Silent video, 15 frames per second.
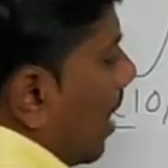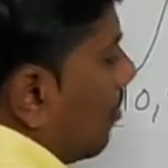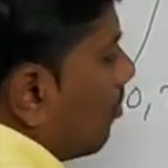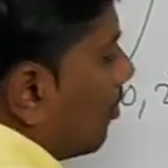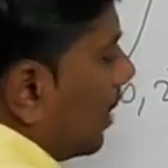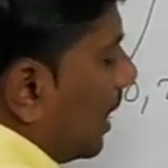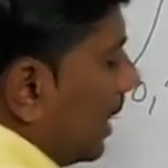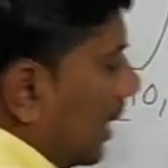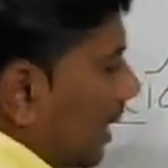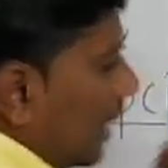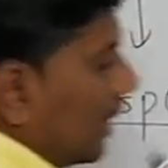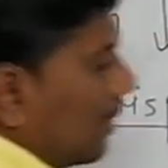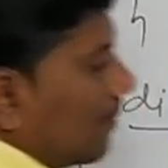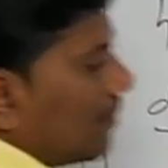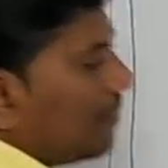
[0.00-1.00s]
am
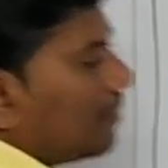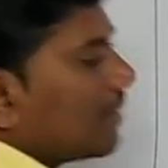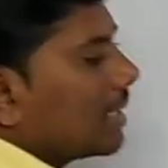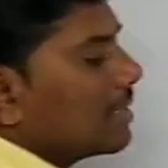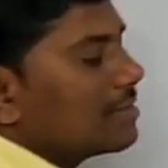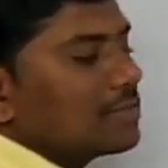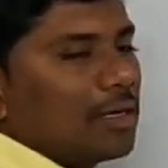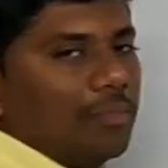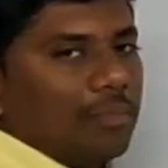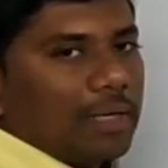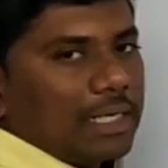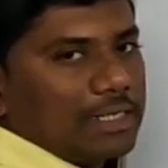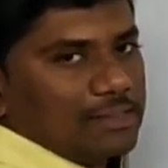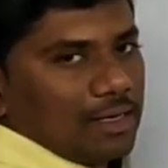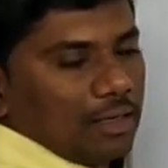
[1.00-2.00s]
bringing some
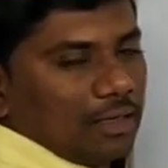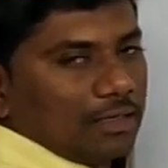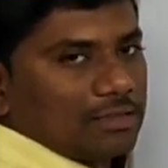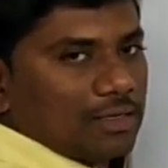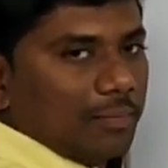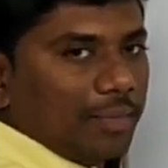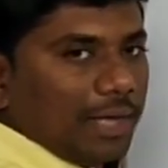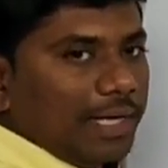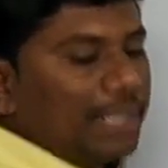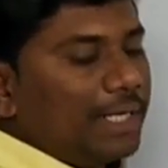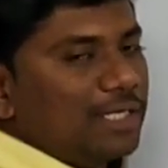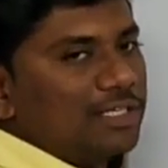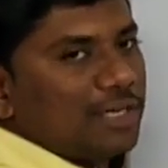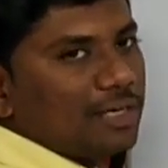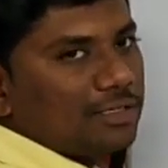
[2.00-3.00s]
result, some
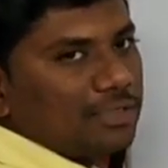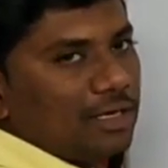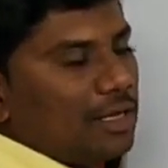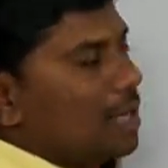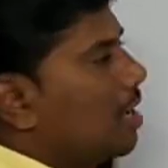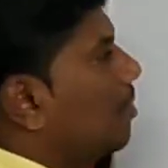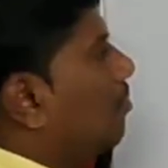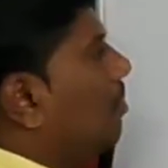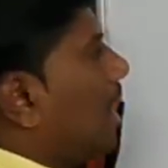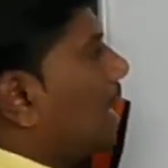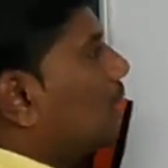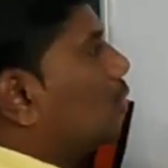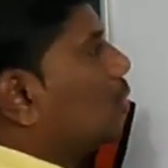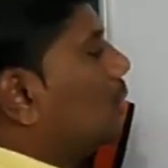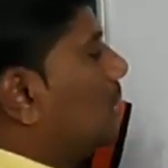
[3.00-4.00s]
integer result
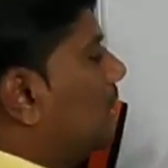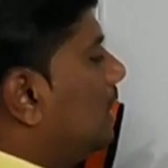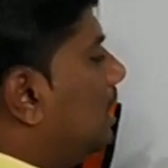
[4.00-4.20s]
back to